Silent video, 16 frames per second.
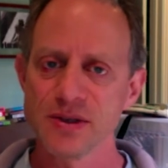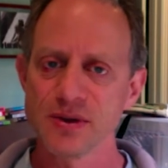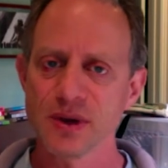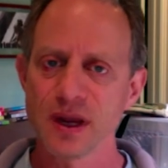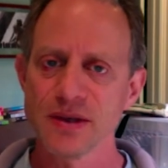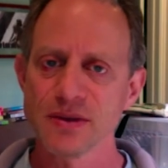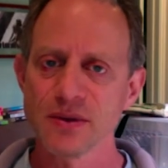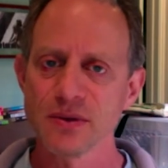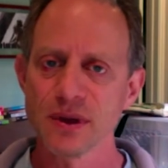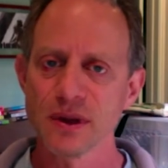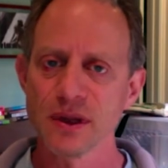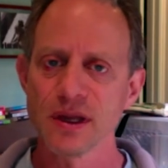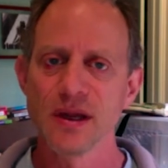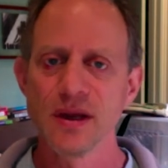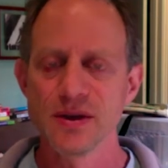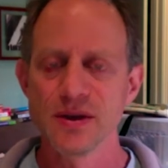You guys are
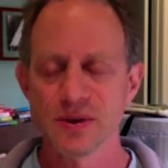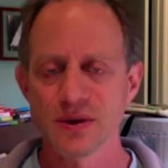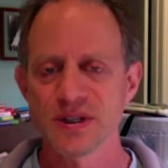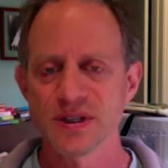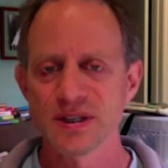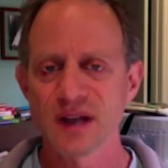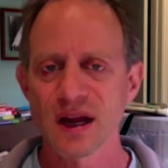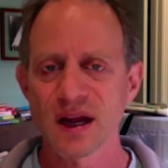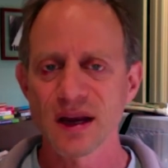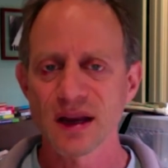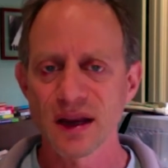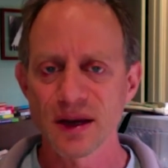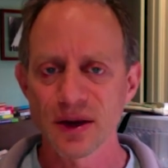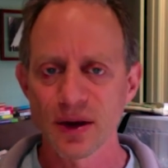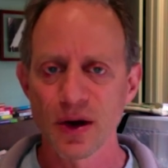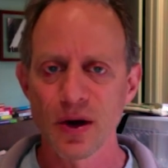really sort of stuck
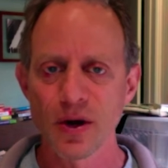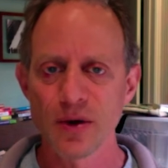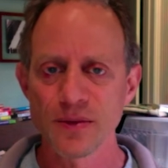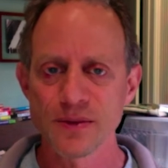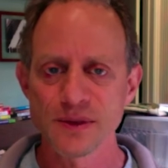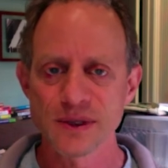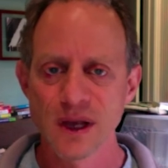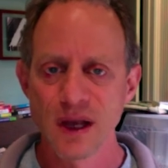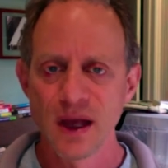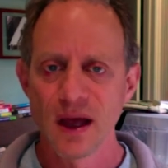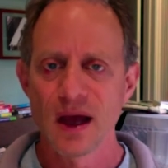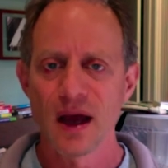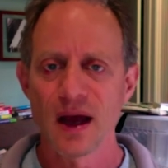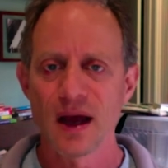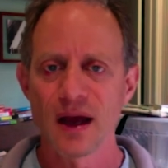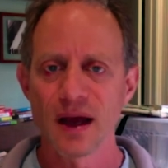in your homes.
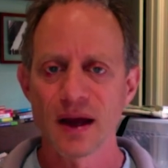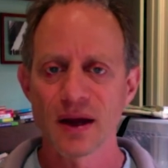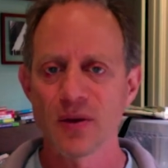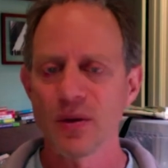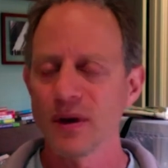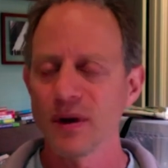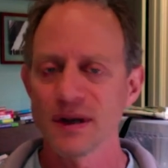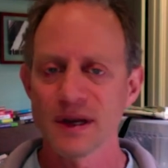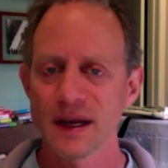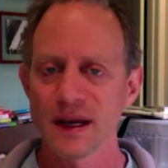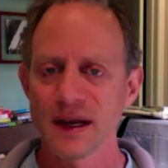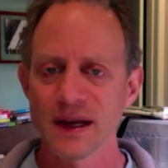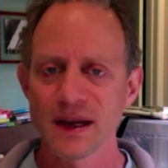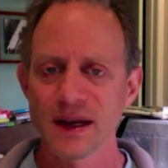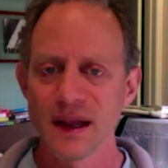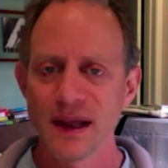Uh,
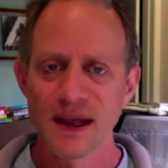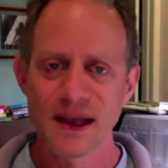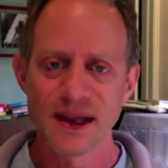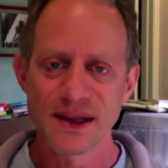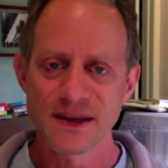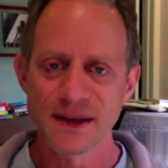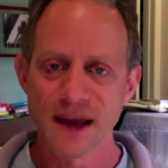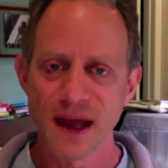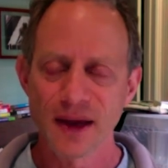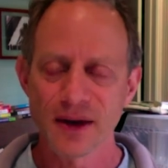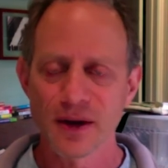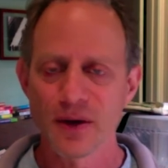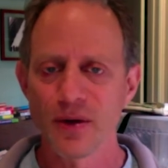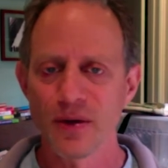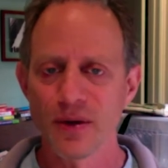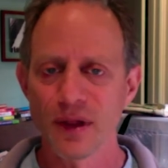quarantine is not
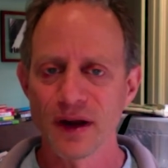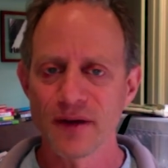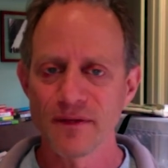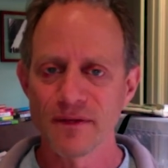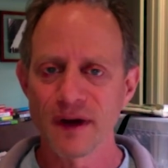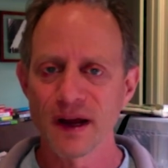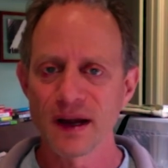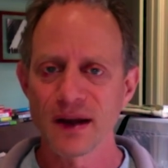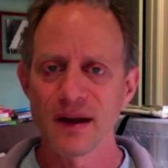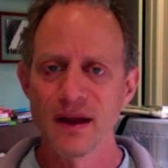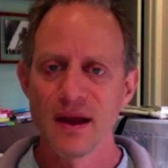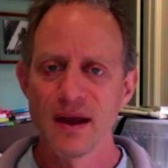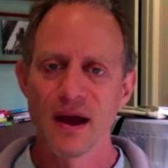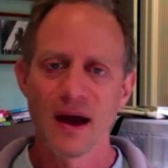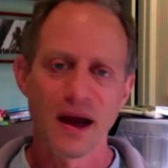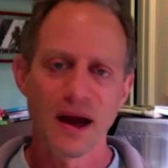a whole lot of fun.
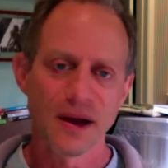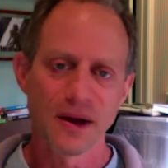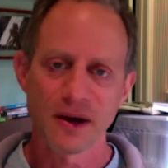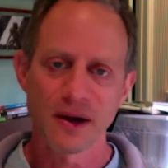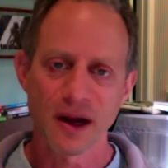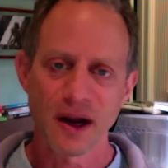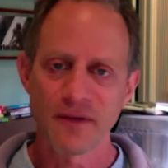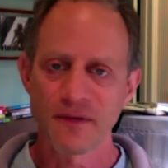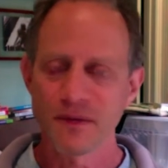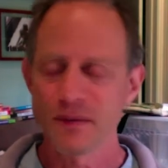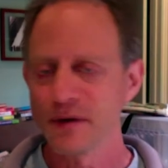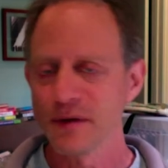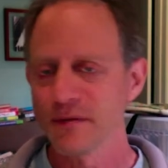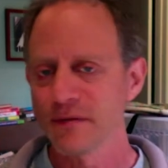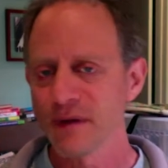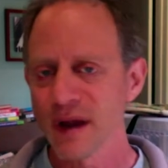Uh, you're cut off from
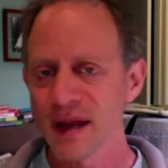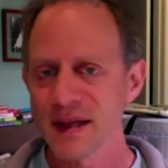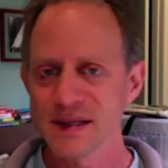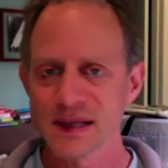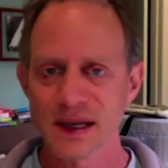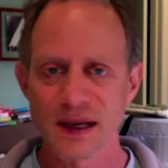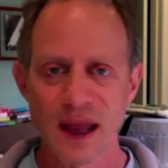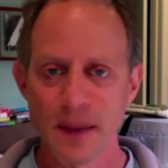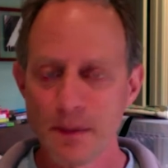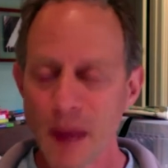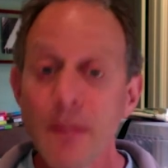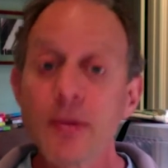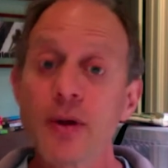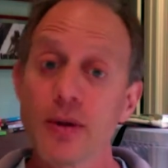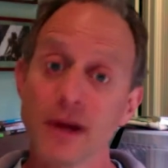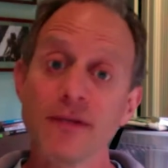your friends, and, and maybe
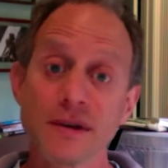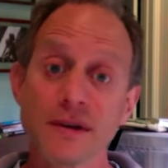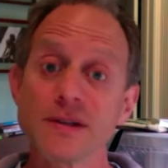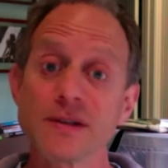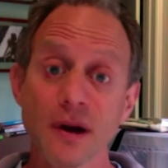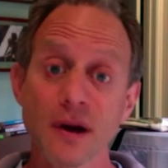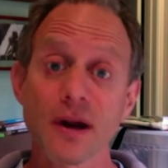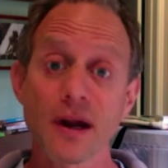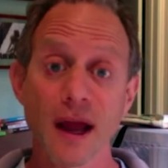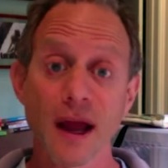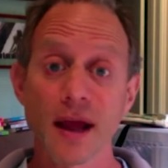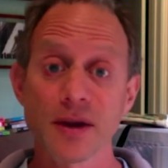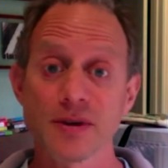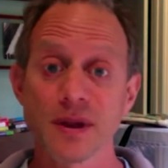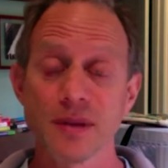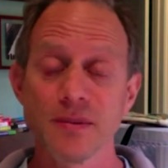you're even starting to
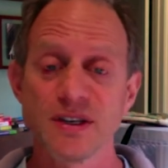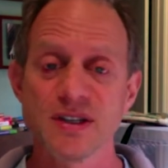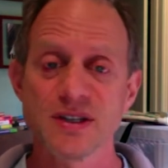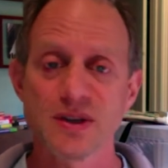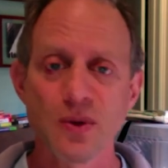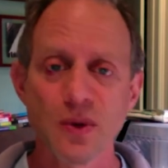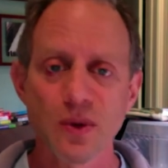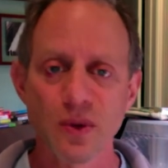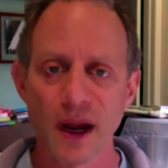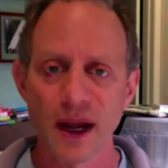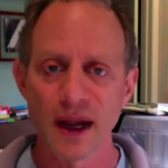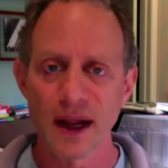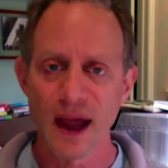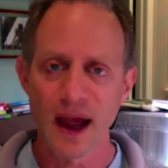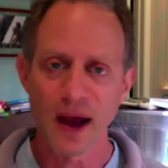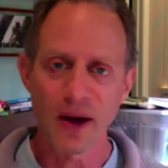actually miss school right
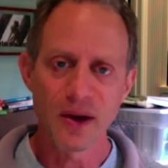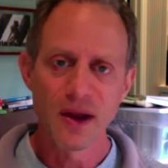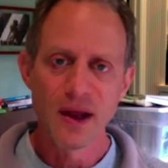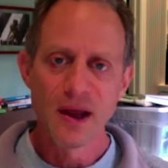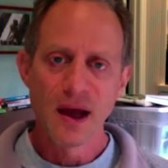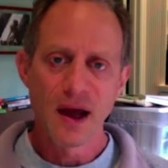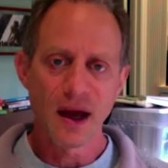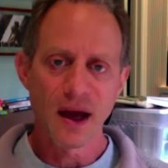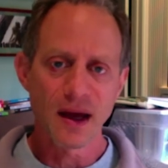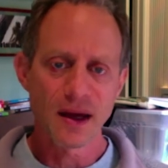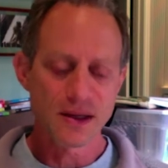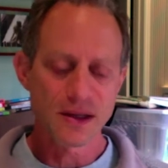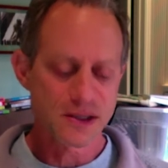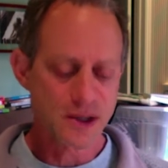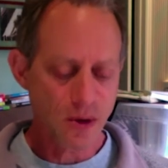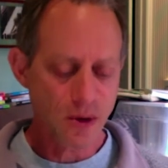now. Uh,
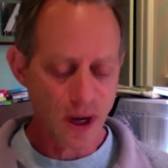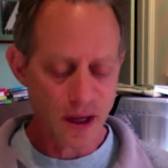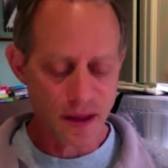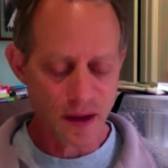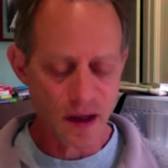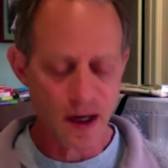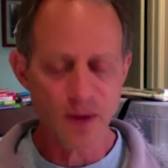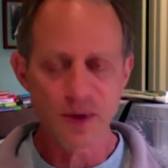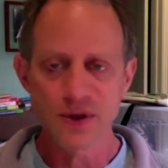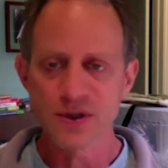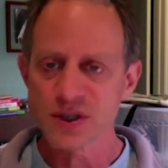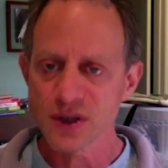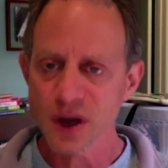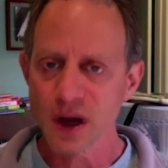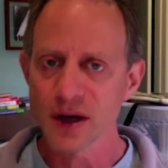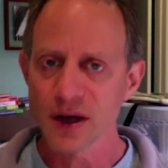so I thought I would
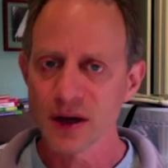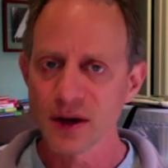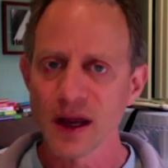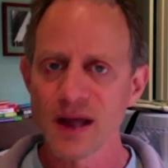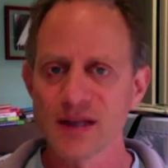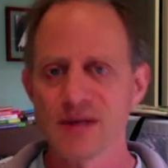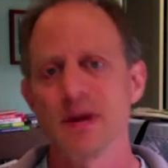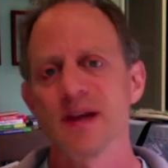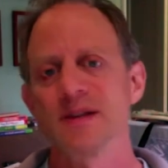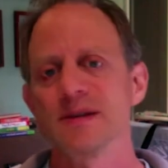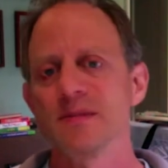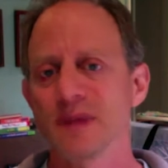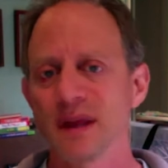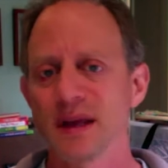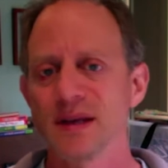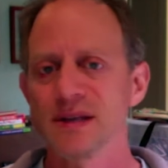just talk to you guys about some
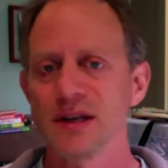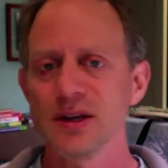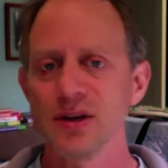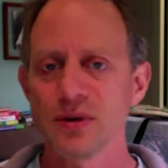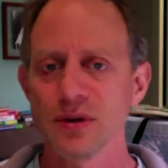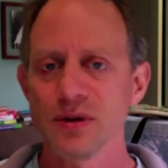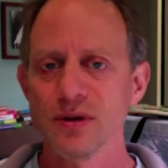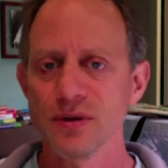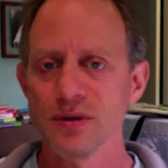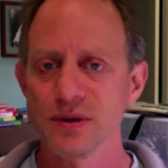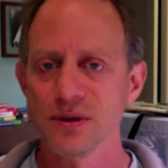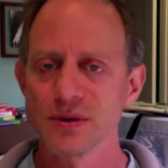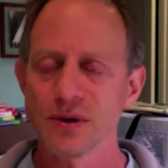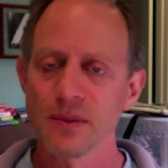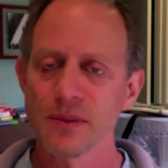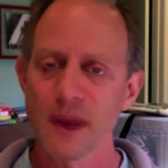things that you could do to
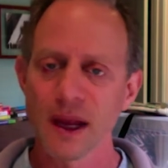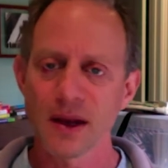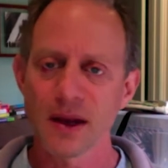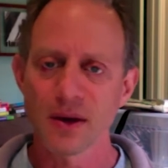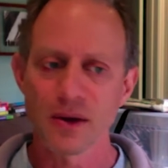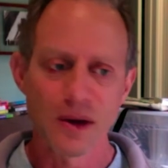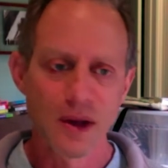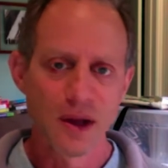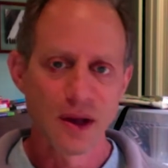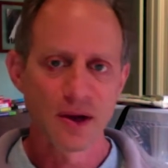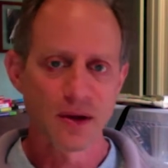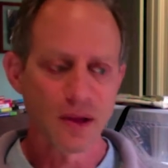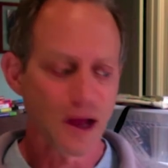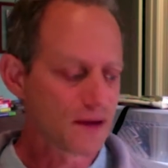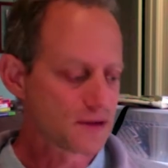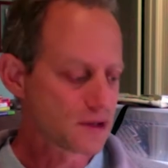sort of make your, your
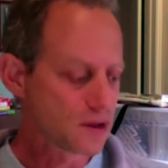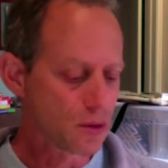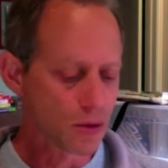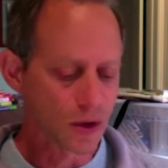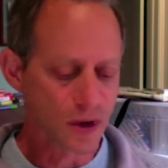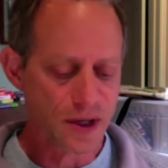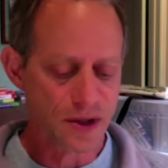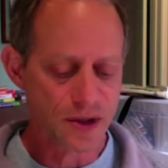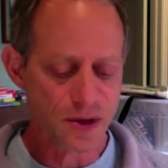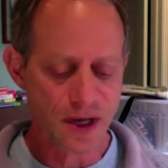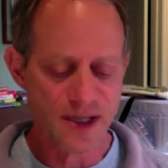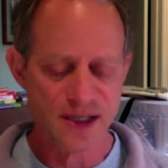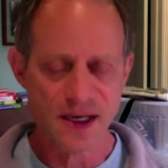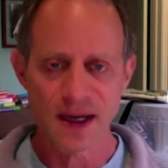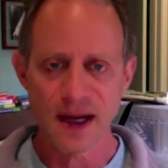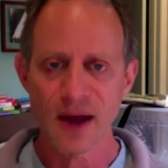lives a little more
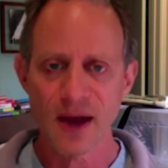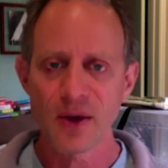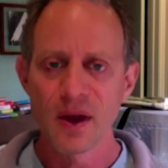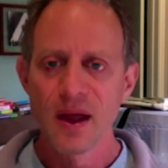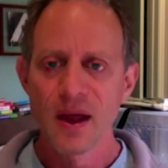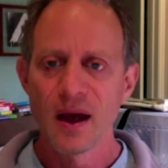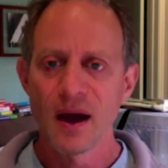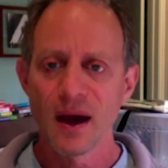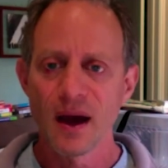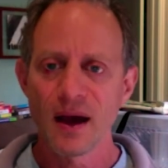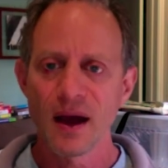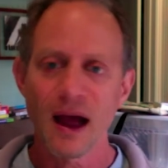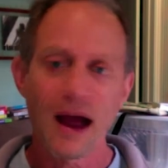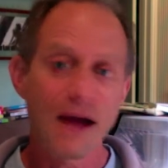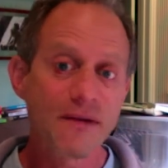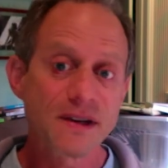interesting. Now, uh,
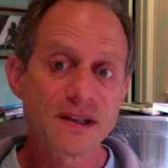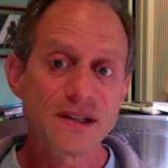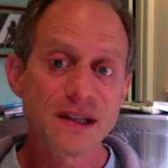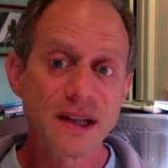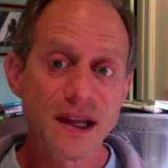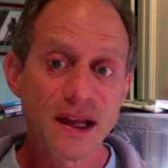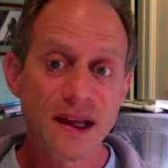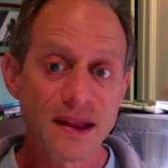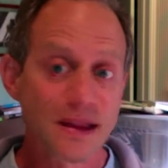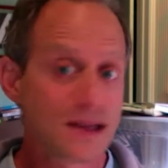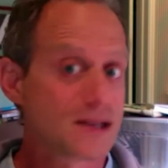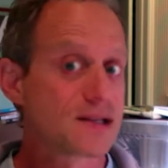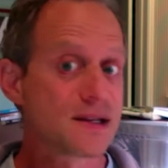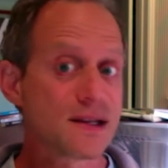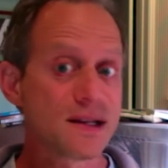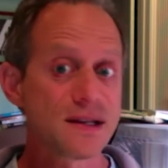obviously,
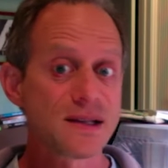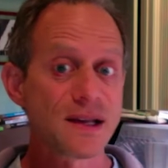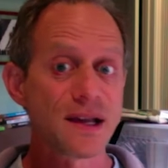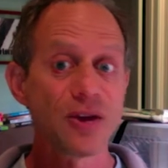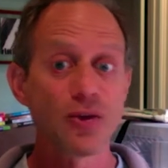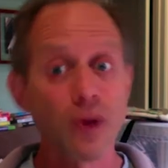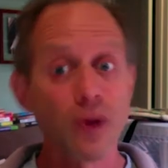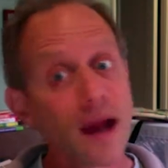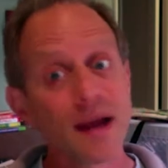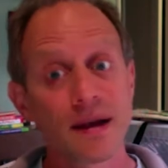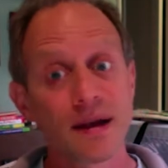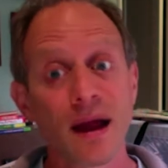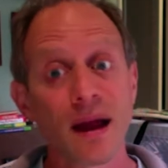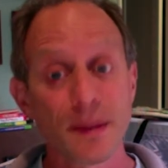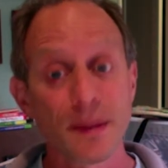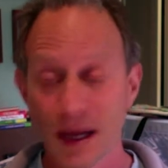this is a great
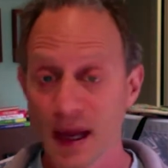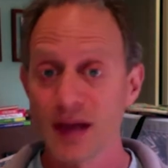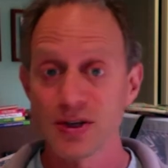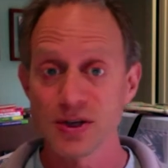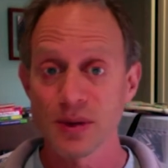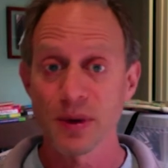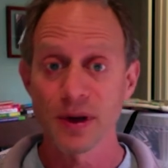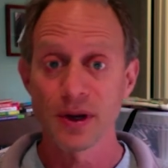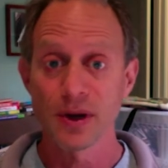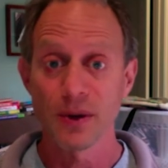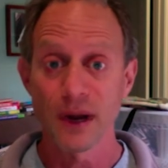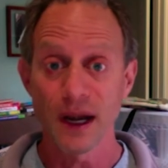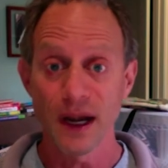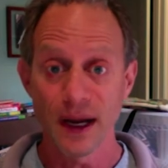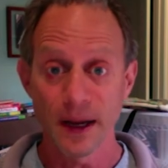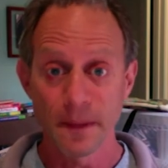time to catch up on your
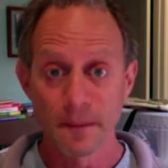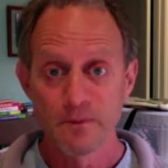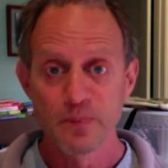reading.